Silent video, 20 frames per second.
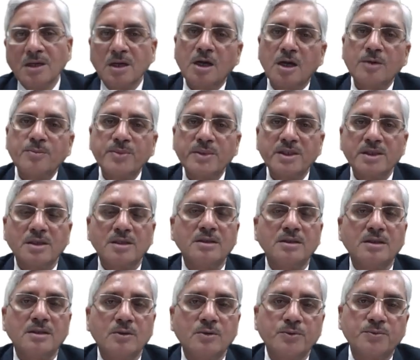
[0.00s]
or
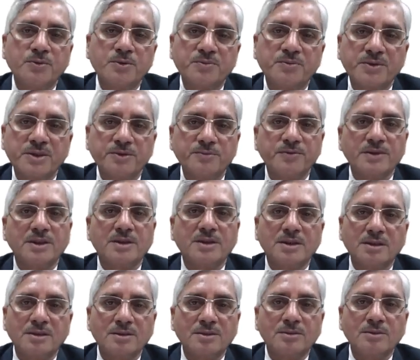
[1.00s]
periodic output feedback
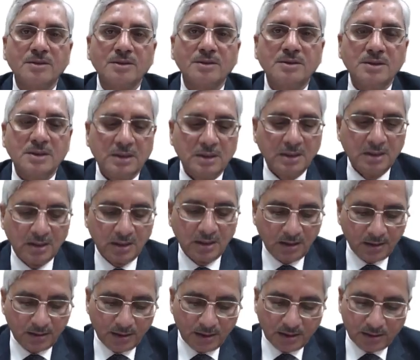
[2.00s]
control.
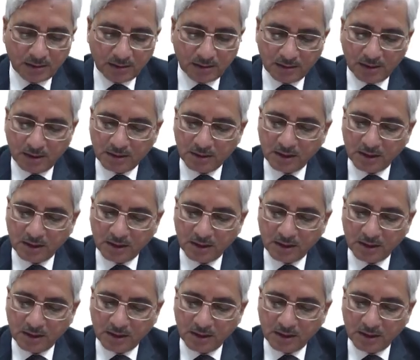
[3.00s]
This